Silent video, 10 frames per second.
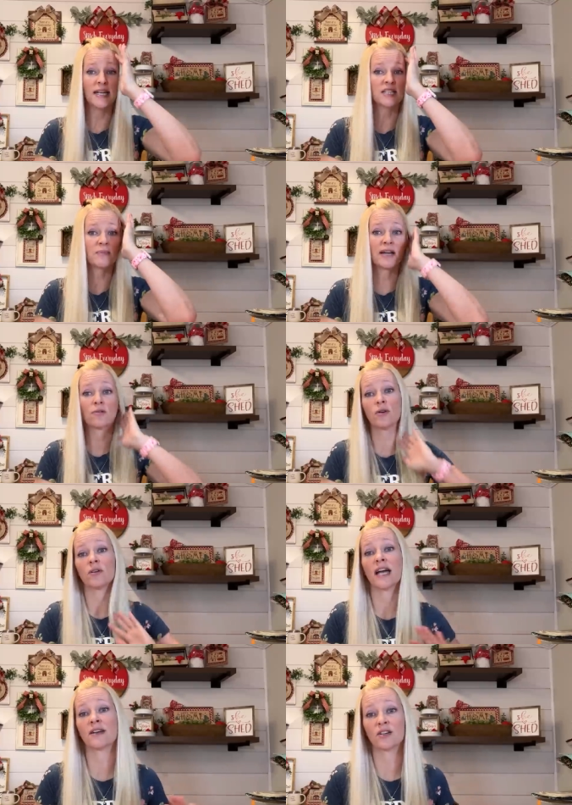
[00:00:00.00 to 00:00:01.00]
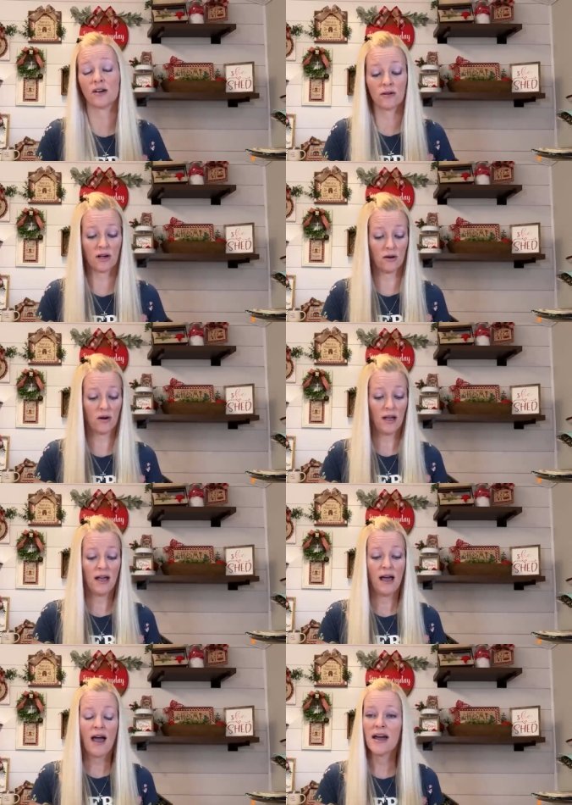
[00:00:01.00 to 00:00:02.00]
and it's by Crocette a go go.
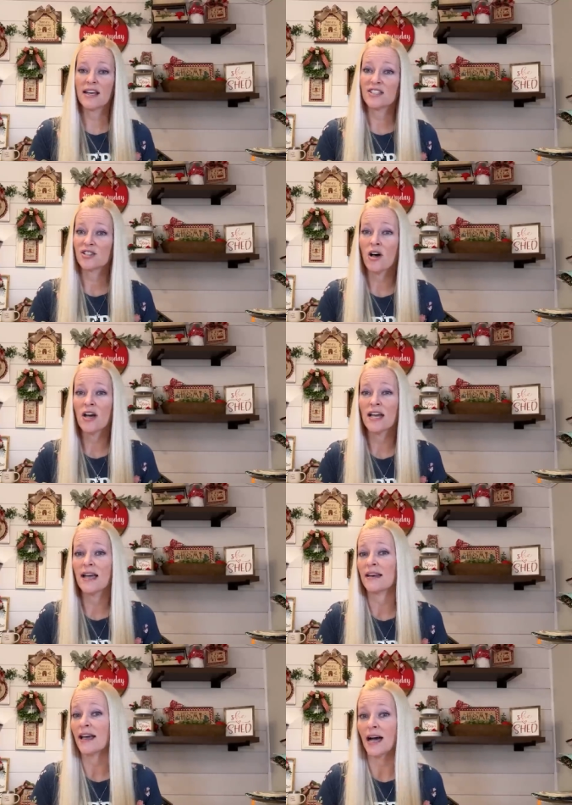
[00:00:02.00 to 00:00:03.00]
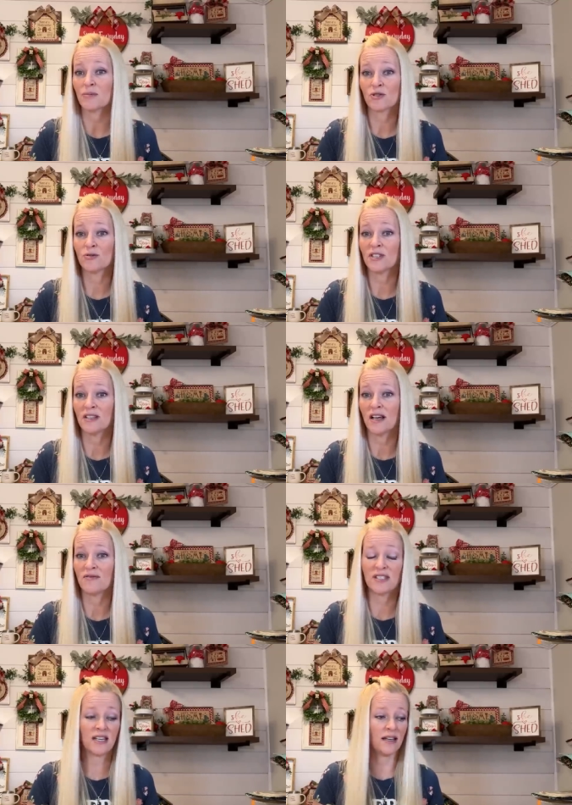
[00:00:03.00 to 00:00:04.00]
And I saw it and I absolutely
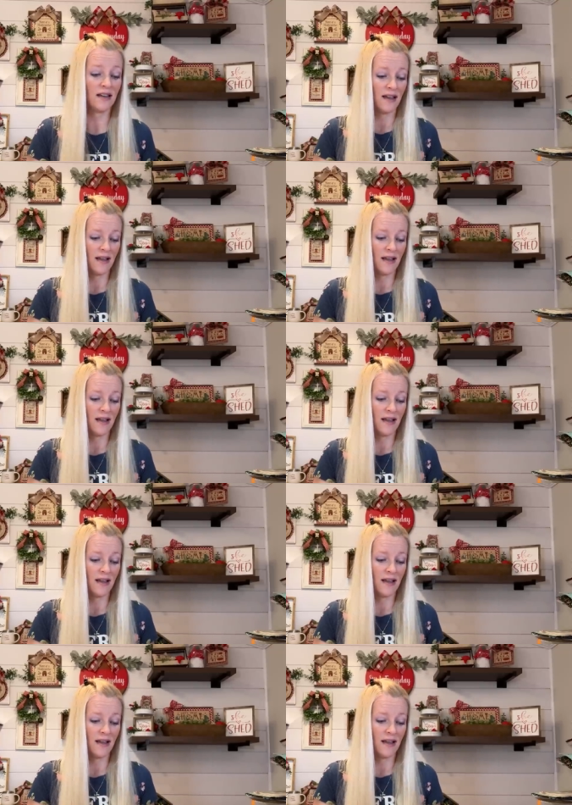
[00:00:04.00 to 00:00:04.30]
loved it.